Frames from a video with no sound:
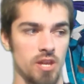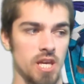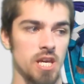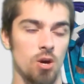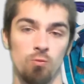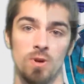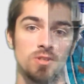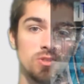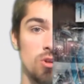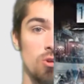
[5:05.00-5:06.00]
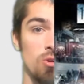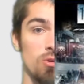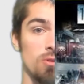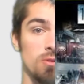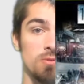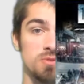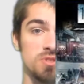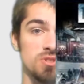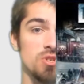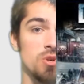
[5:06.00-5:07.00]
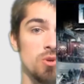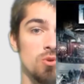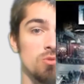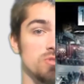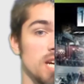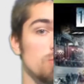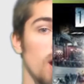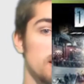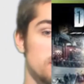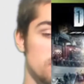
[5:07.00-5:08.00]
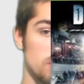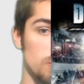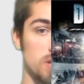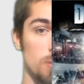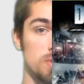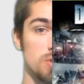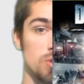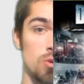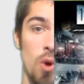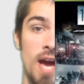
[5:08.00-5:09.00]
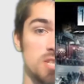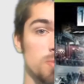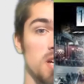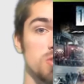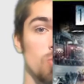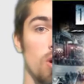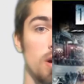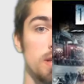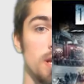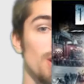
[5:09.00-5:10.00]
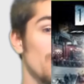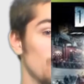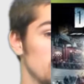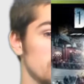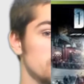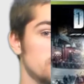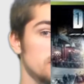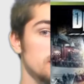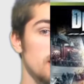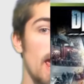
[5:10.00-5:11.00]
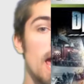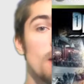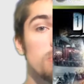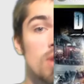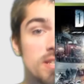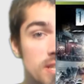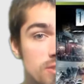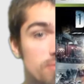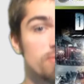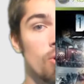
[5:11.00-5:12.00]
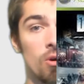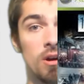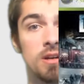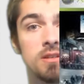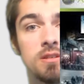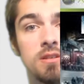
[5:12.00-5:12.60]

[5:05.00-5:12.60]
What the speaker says: The original 2 Dead Risings are going to be coming to Xbox One, PC, and PlayStation 4.